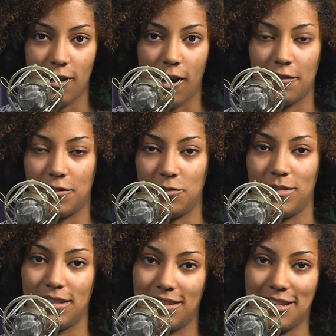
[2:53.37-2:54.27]
often
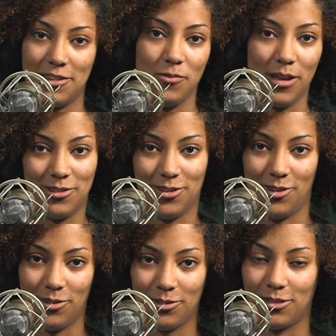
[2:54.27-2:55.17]
with innuendo
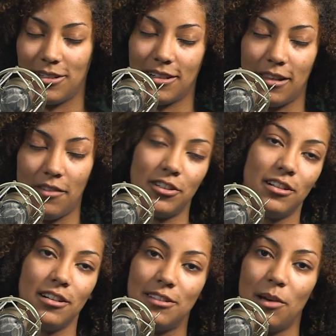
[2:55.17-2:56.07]
or a
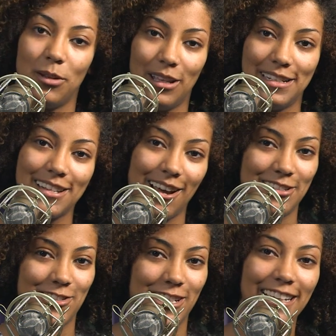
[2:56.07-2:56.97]
clever double
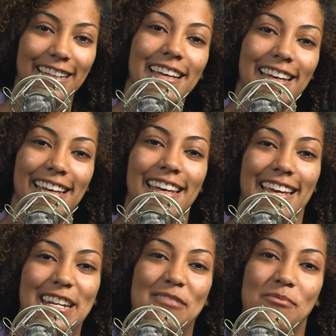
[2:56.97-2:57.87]
entendre,
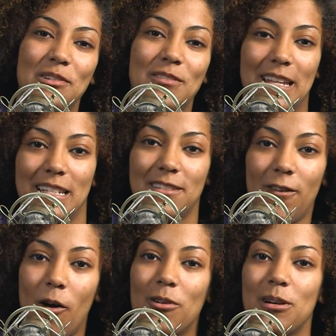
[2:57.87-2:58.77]
and it moves us
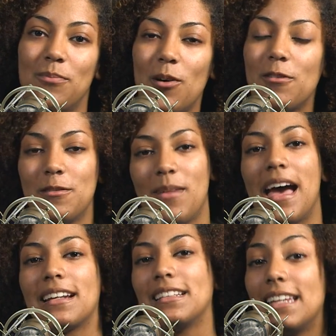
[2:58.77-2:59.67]
forward both
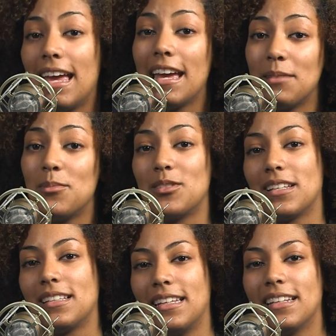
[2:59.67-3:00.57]
thematically and
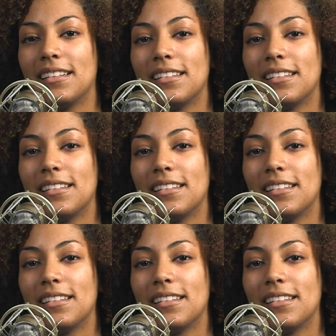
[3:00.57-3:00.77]
musically.